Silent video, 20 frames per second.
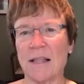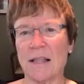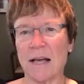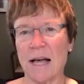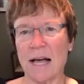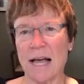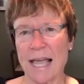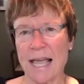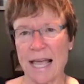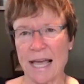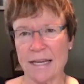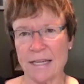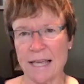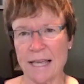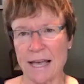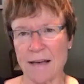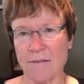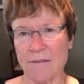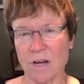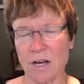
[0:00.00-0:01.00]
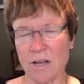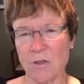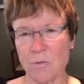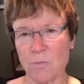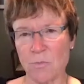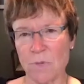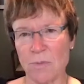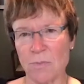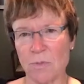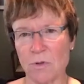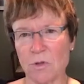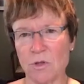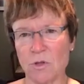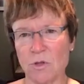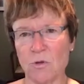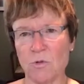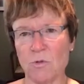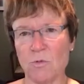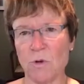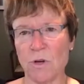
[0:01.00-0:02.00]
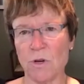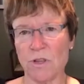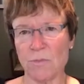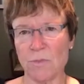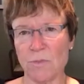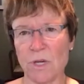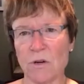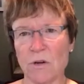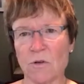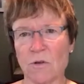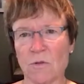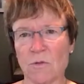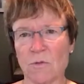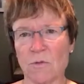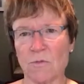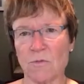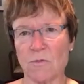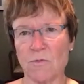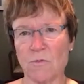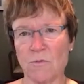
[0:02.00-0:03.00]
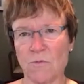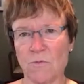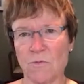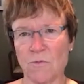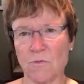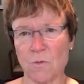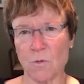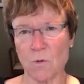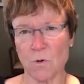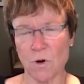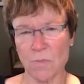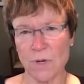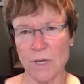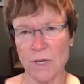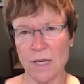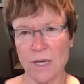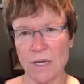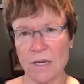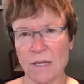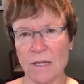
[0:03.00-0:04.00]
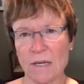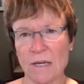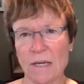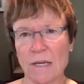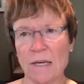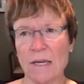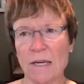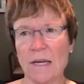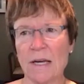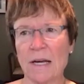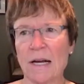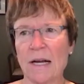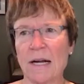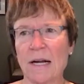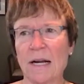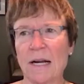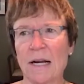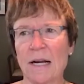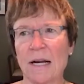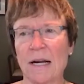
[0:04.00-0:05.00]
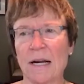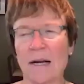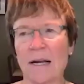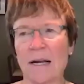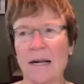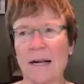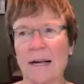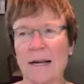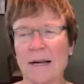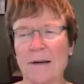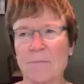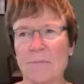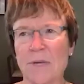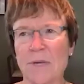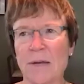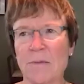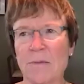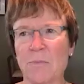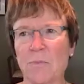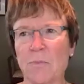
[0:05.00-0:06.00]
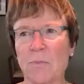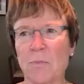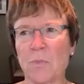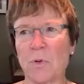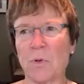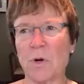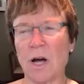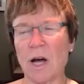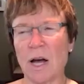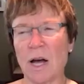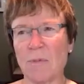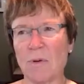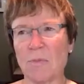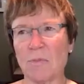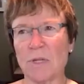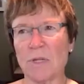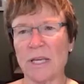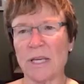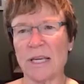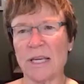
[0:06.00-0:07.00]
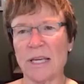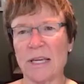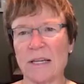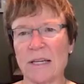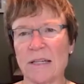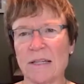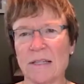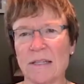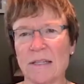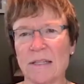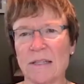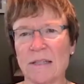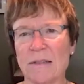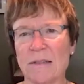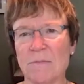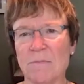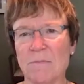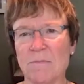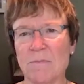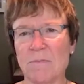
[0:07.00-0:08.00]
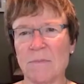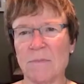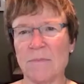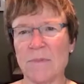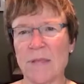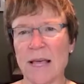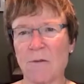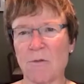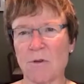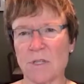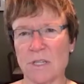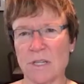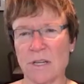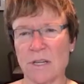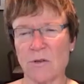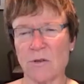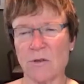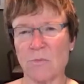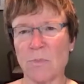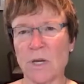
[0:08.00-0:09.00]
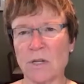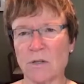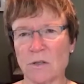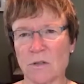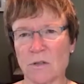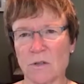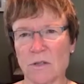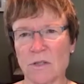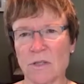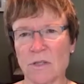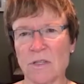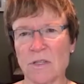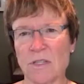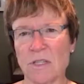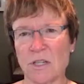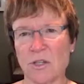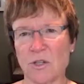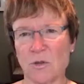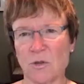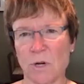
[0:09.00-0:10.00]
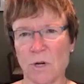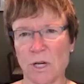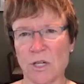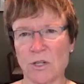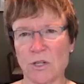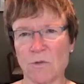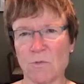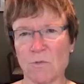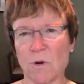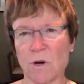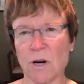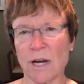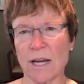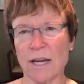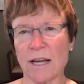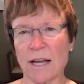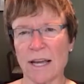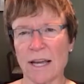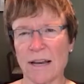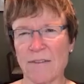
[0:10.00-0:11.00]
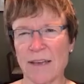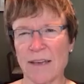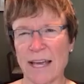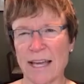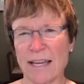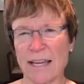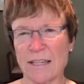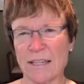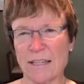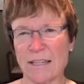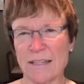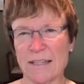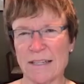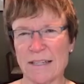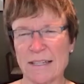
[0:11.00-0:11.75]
I had to have other people do with me or for me. And probably that was another mental situation where I kind of had to